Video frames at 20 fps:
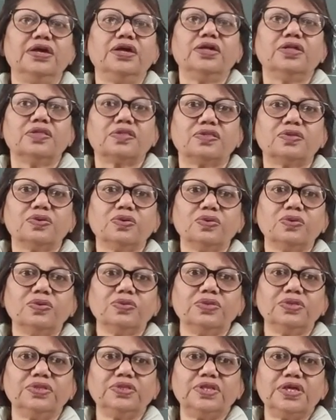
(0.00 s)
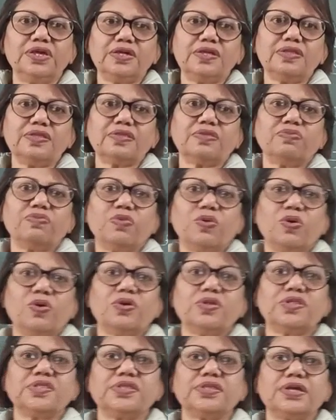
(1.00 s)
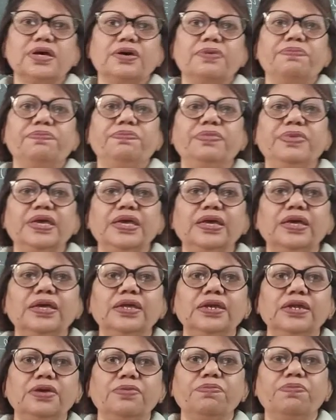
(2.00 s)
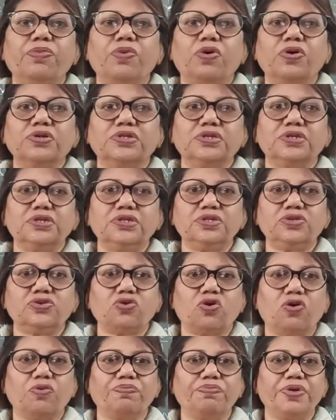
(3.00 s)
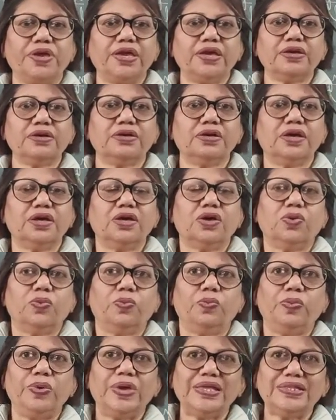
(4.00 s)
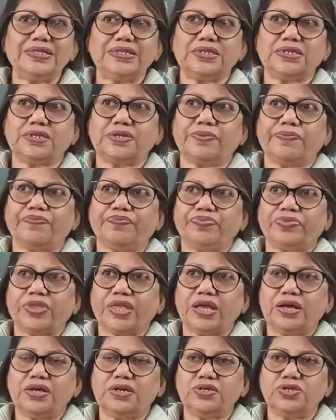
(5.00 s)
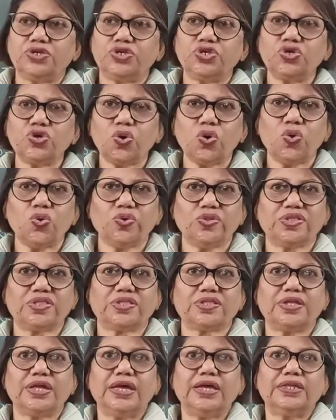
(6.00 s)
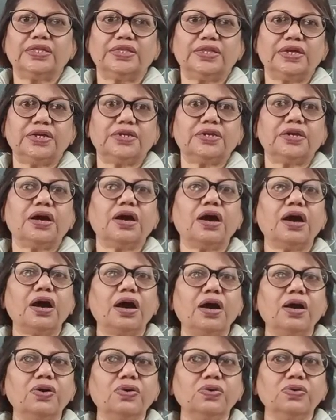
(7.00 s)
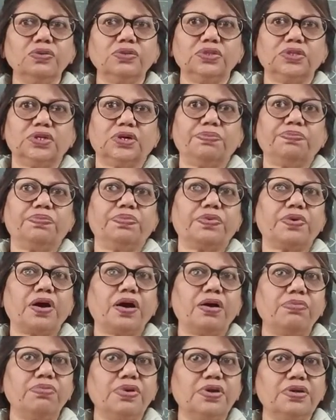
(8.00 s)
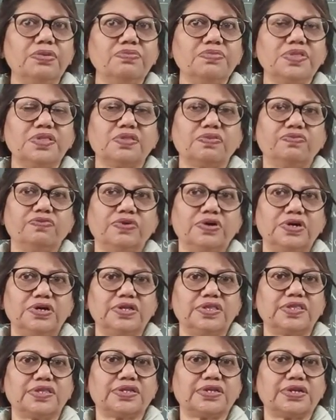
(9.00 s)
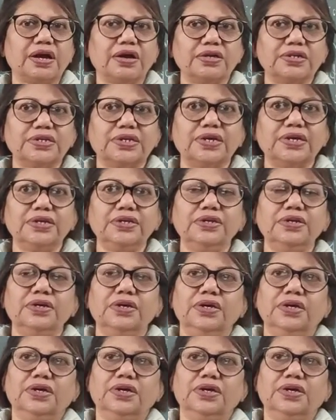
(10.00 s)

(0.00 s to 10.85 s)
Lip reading: So this was the main important topic which shows that how the problems were started,